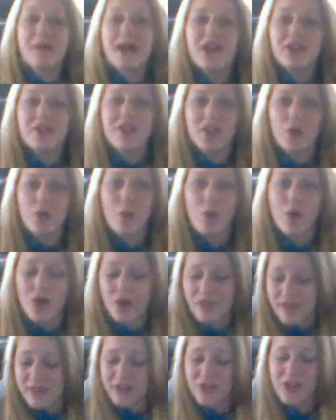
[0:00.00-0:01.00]
better than the
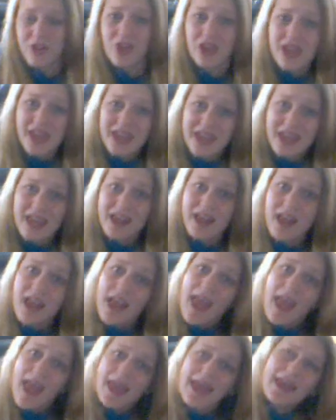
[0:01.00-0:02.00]
world that they're looking in.
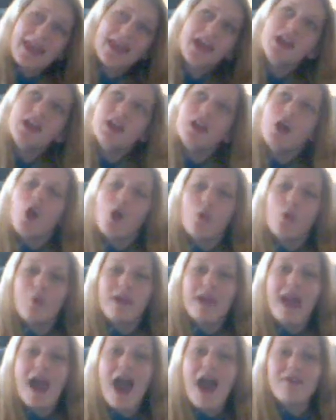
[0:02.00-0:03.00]
And
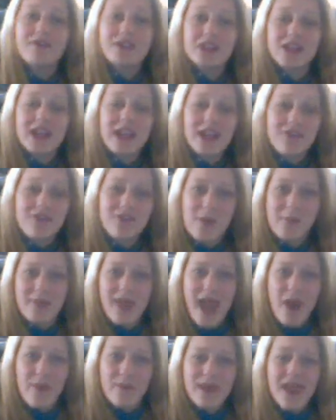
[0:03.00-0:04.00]
we have to give them
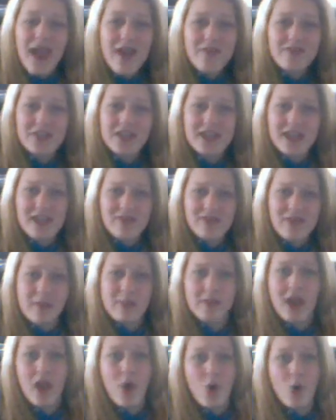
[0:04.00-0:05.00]
that. We have to give
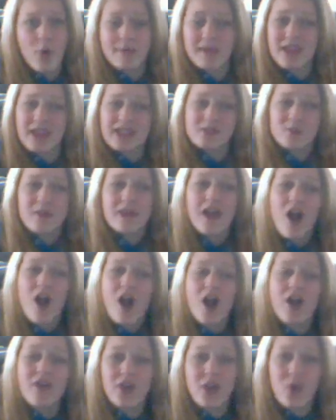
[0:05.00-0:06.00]
them that hope because we
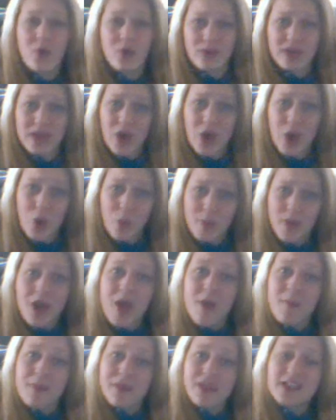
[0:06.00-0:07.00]
are their only hope.
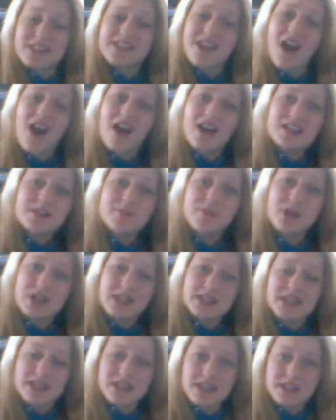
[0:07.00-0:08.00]
Because God has put
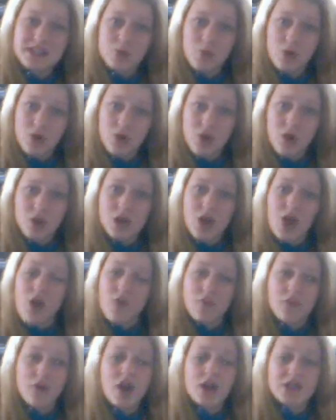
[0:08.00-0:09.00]
us in this world
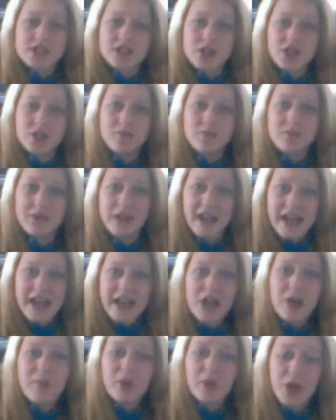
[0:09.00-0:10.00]
for a certain plan
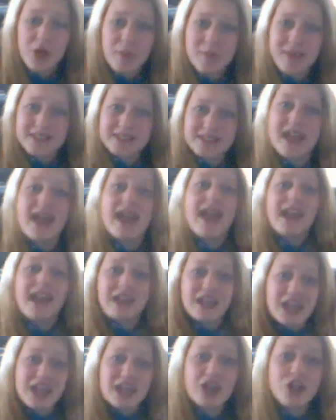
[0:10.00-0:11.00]
and a purpose.
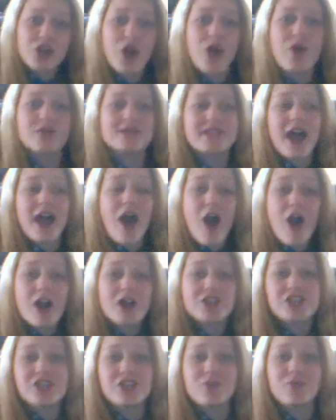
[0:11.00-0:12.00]
And He knows that
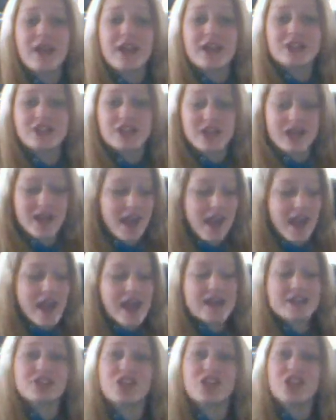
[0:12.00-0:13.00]
our generation
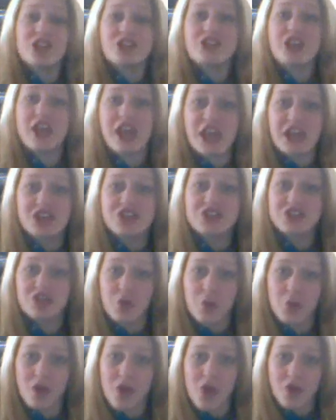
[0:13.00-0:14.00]
is going to change
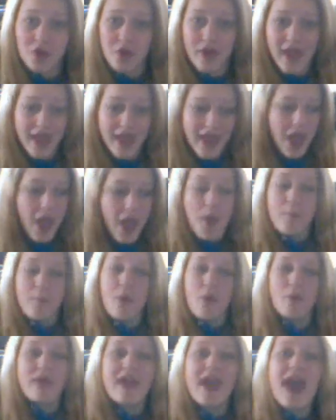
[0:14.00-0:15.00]
the world, okay?
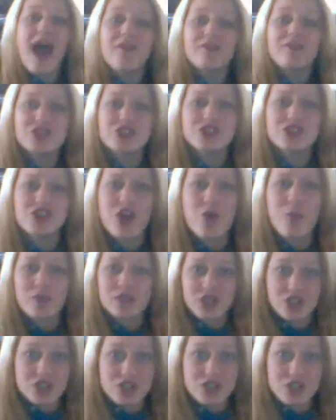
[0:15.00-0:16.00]
But we have to start
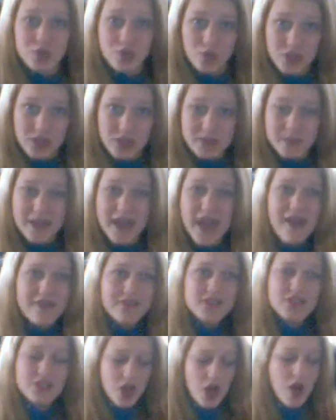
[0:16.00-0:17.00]
with our schools. We have
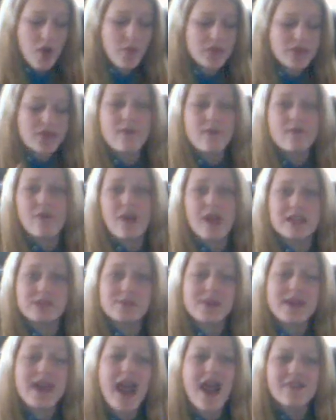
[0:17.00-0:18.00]
to start with our
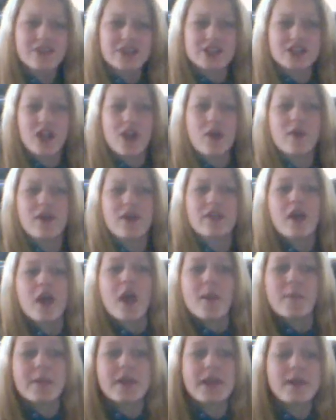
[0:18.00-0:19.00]
friends. We have to start with
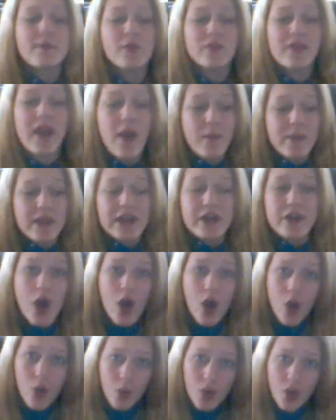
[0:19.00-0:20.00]
people that we
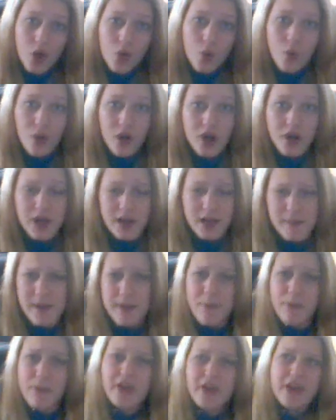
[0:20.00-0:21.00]
know who are hurting.
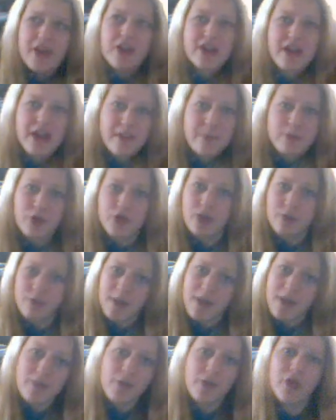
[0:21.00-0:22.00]
People in our neighborhood.
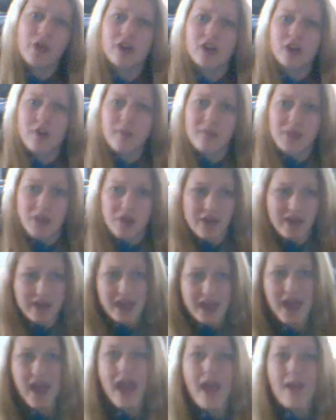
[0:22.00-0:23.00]
People in our
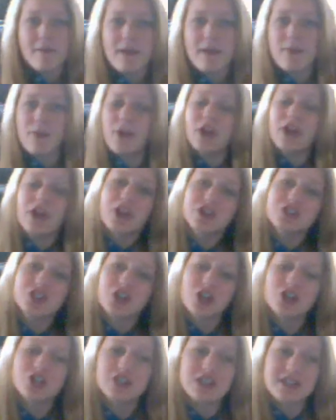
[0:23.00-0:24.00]
community. People in our
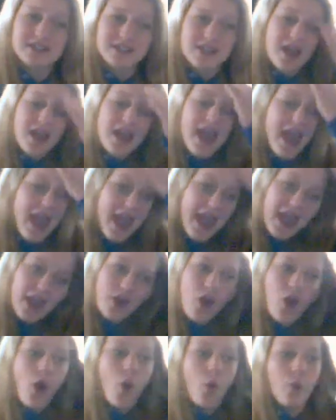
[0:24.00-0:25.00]
churches.
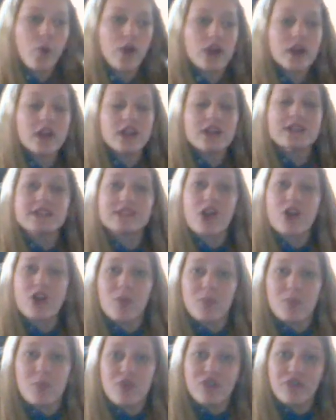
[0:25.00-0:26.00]
And we're going to start
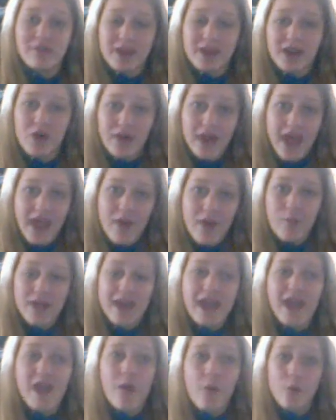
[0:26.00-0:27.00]
a movement, okay?
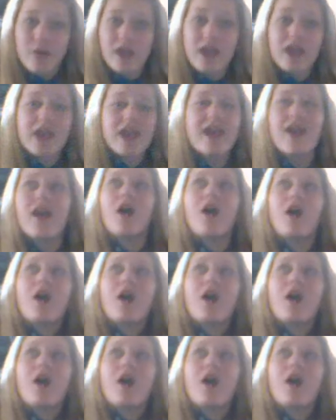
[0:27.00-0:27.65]
We